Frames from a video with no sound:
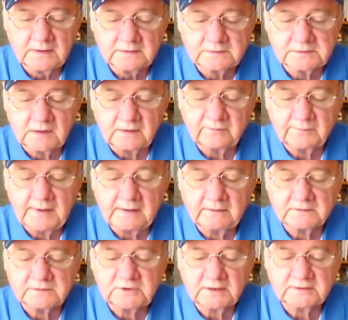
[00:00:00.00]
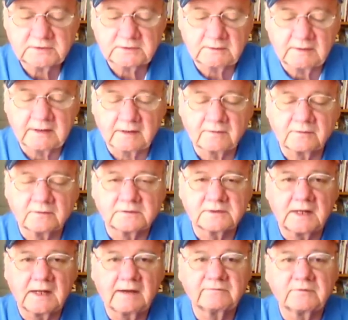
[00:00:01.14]
So from Harrah's Chester on a
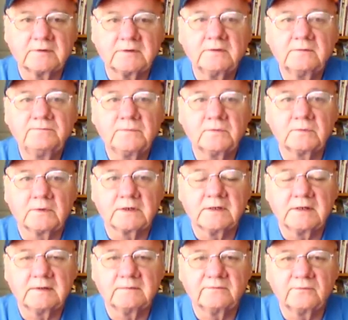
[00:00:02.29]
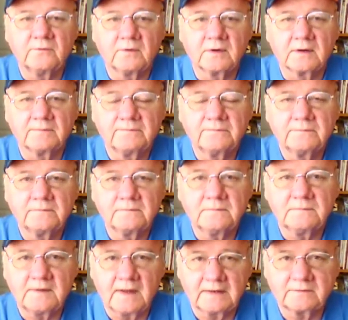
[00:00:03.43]
Thursday afternoon, Rick Needham for
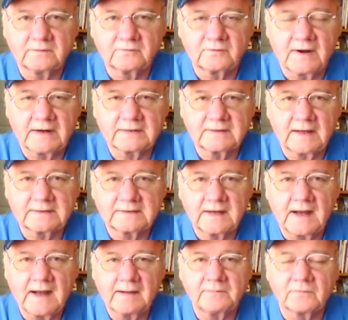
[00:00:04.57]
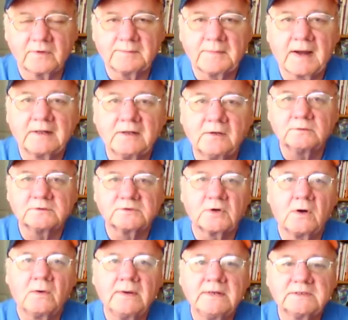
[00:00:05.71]
dayatthetrack.com, reminding as
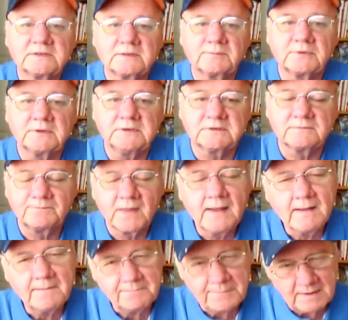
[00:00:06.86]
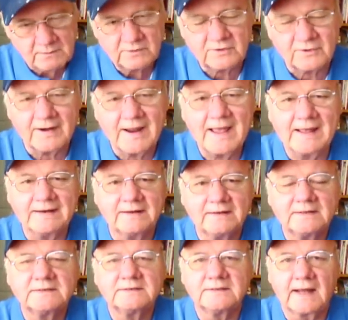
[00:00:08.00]
always to please bet with your head,
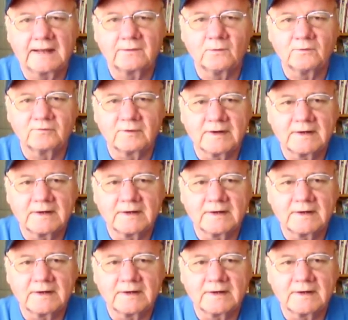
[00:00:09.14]
not over.